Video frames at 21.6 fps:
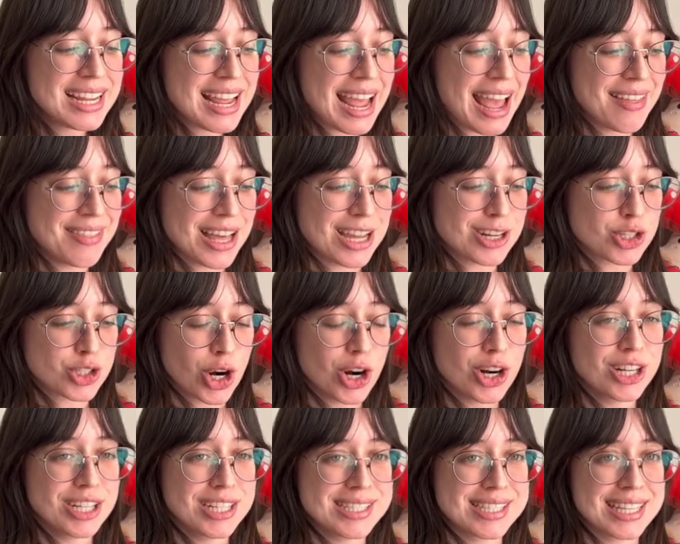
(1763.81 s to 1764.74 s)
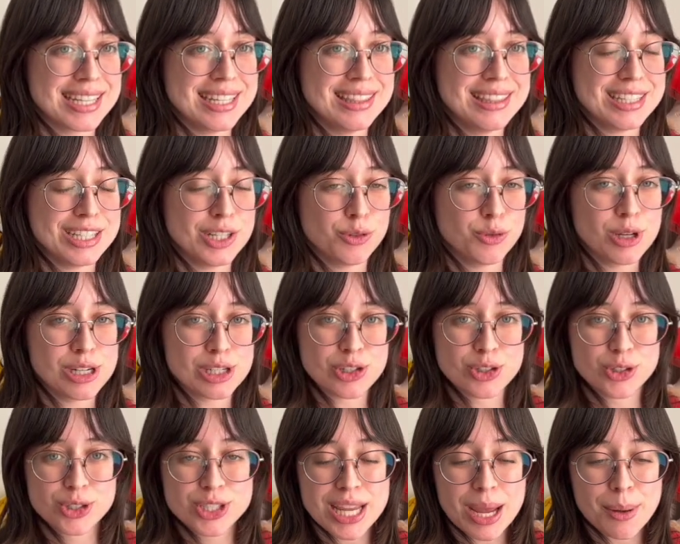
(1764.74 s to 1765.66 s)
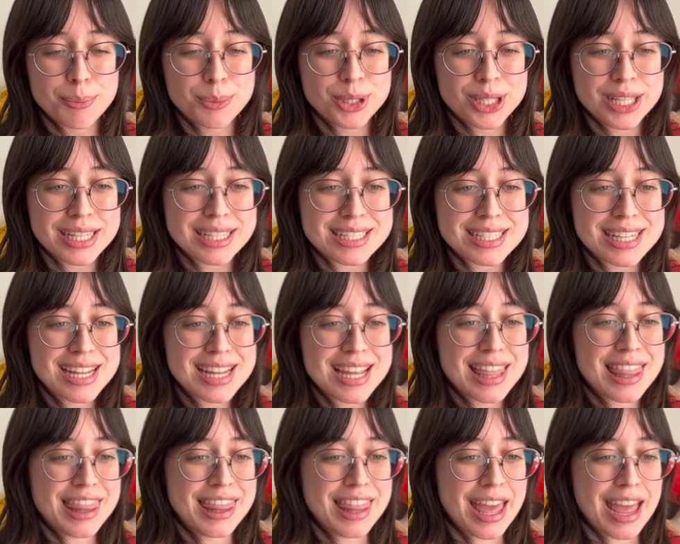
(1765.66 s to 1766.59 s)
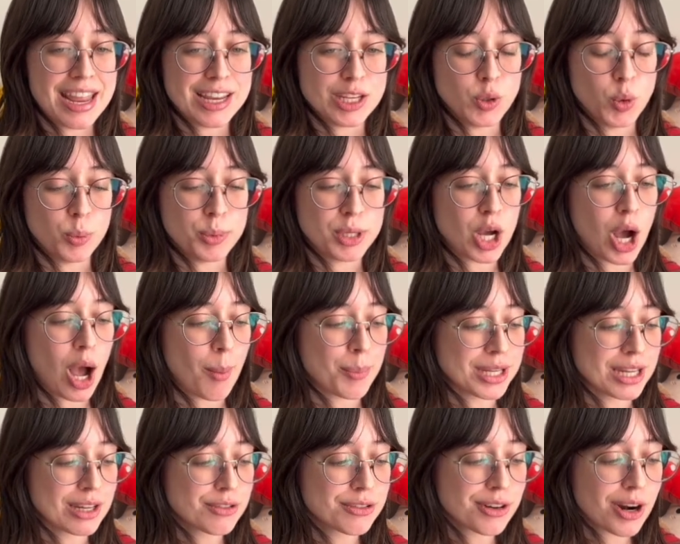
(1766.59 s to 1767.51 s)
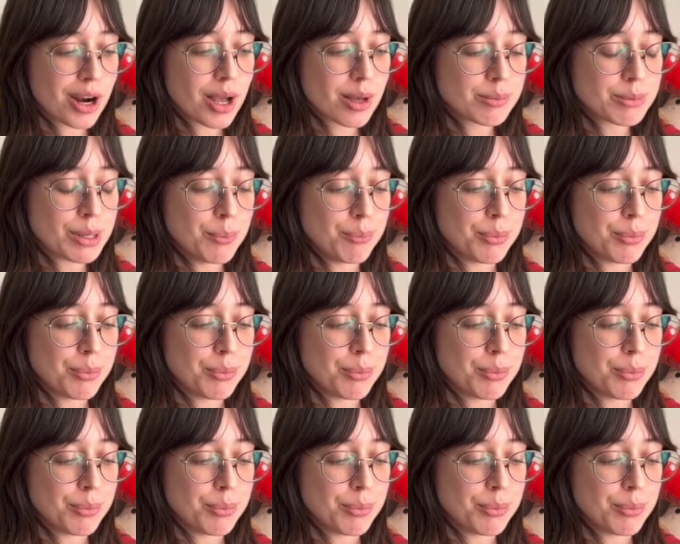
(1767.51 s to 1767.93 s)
and that chart is in the original template that you will be copying from.